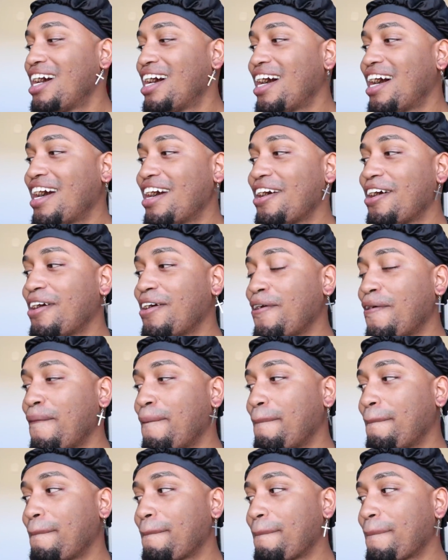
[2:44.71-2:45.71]
I,
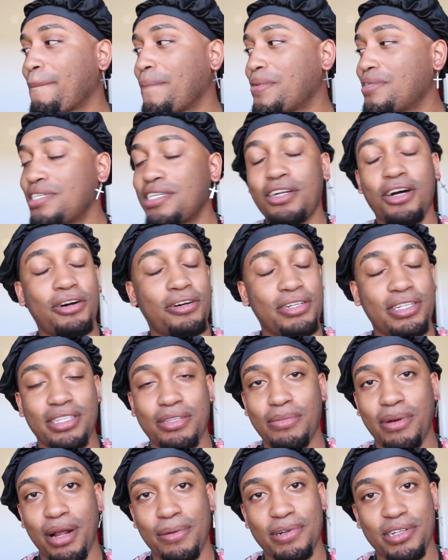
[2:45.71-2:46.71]
um, didn't own a
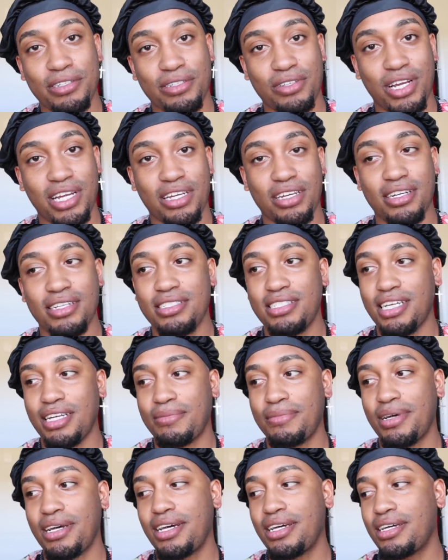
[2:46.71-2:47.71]
thermometer, so I couldn't take
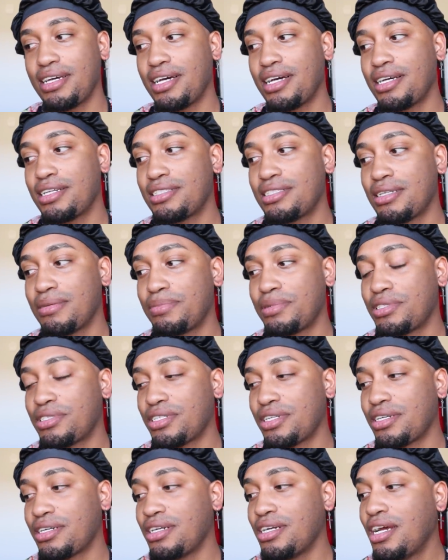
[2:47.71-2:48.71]
my uh,
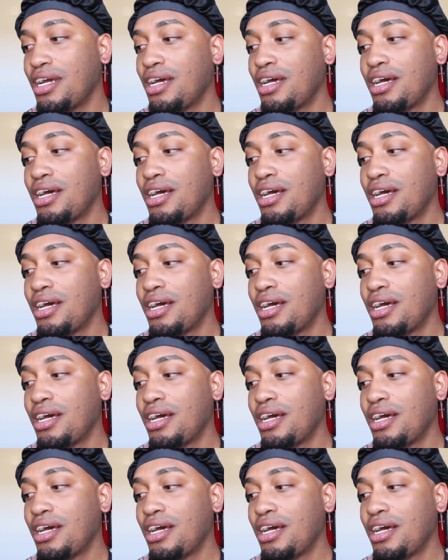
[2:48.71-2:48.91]
temperature.